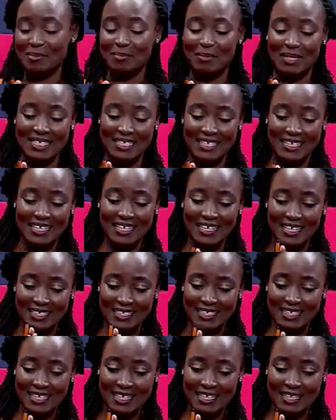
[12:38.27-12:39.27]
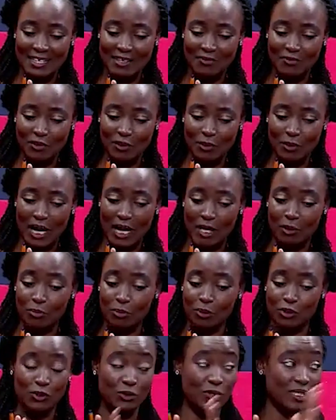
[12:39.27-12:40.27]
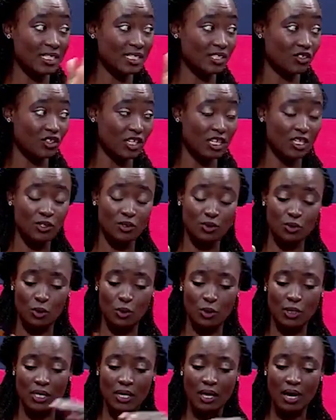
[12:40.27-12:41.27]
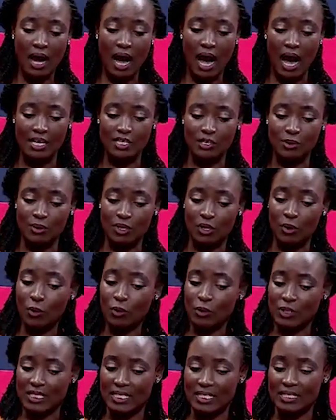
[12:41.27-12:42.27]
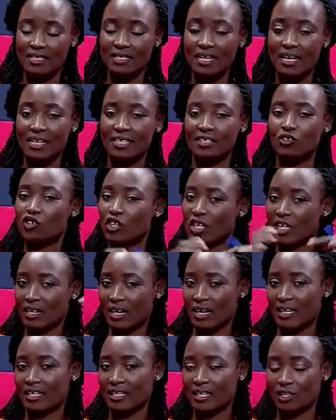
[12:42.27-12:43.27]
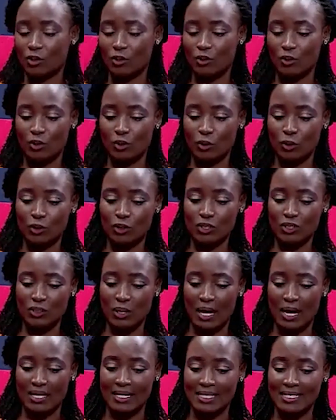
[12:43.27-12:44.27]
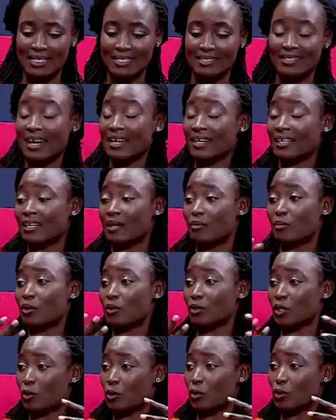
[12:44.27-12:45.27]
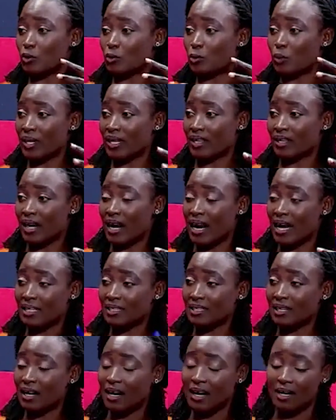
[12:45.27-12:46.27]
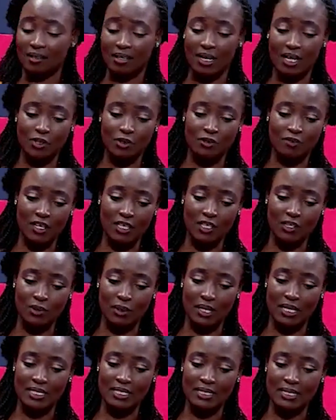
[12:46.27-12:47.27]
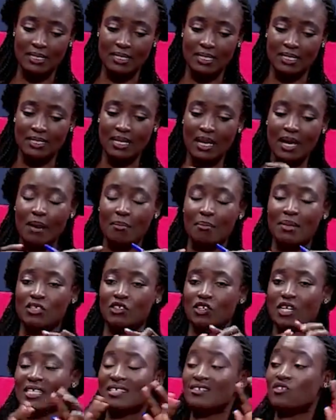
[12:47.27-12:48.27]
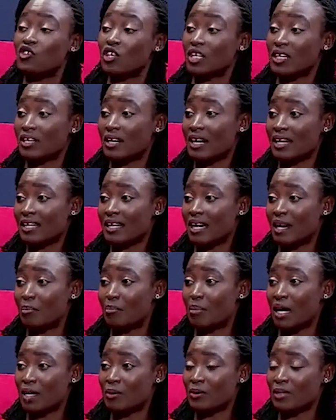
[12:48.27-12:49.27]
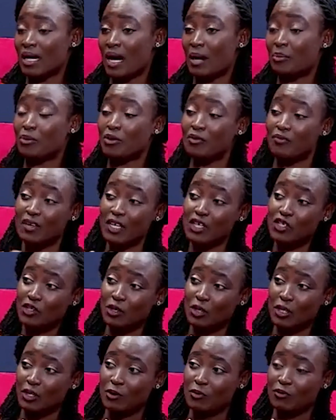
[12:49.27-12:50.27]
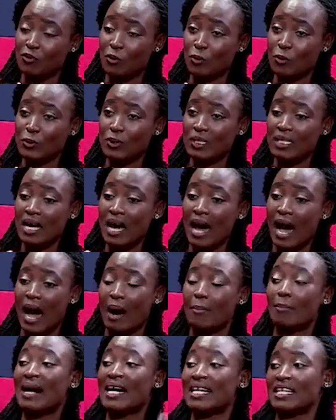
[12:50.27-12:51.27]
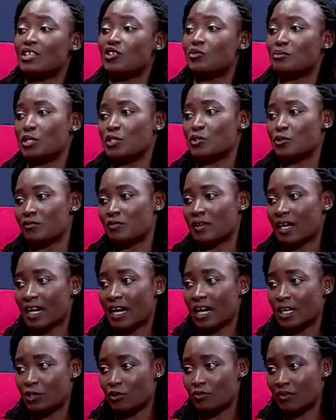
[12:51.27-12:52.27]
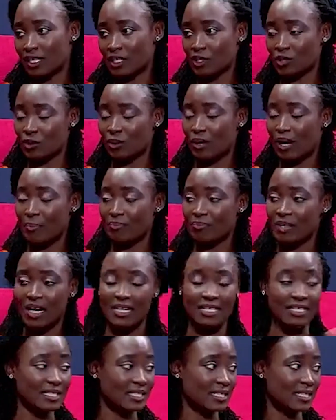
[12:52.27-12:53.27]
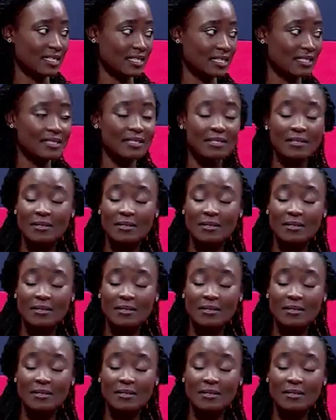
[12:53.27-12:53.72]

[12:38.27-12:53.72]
but still, I'll still give you an opportunity just talk to the audience, generally, not necessarily about the cold weather and cardiovascular diseases, but just generally about prevention and, of course, management of cardiovascular diseases.